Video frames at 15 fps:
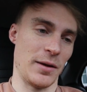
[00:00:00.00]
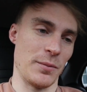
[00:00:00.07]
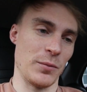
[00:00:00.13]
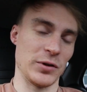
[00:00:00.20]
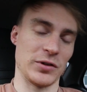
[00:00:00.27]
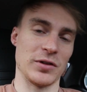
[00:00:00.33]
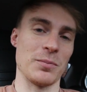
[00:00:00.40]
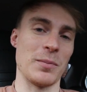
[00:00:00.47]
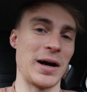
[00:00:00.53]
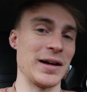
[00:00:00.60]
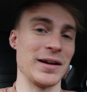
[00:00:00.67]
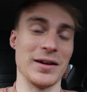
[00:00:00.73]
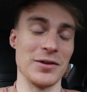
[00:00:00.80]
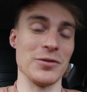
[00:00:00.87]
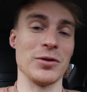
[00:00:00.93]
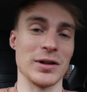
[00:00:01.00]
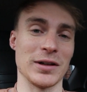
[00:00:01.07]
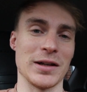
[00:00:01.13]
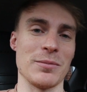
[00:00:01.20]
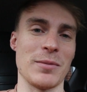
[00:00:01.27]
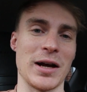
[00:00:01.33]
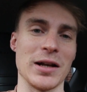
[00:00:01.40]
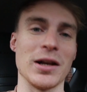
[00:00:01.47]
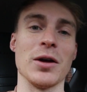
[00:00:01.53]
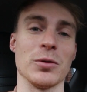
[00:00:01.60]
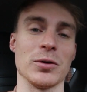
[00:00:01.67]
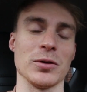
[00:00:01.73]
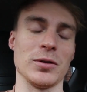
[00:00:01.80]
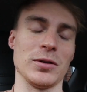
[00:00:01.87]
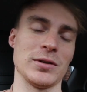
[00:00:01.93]
which is annoyingly my
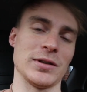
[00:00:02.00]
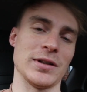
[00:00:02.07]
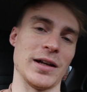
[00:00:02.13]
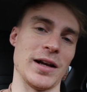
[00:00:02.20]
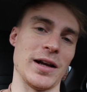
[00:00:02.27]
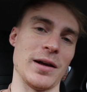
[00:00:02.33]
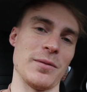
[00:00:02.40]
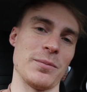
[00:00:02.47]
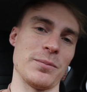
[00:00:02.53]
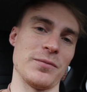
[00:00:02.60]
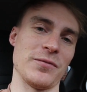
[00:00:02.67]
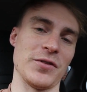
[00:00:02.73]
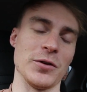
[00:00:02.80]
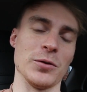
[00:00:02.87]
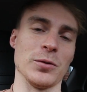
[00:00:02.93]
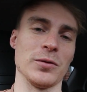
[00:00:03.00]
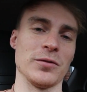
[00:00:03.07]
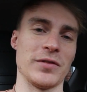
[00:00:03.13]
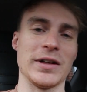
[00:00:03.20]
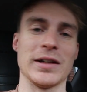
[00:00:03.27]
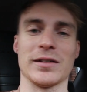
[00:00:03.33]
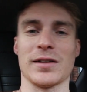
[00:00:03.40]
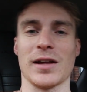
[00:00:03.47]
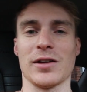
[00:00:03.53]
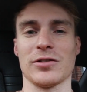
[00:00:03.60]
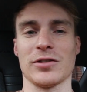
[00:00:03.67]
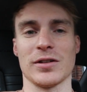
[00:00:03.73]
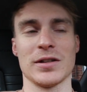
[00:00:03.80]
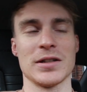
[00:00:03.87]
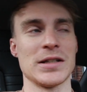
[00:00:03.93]
local fuel filling
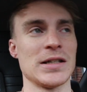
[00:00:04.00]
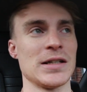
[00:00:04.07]
station.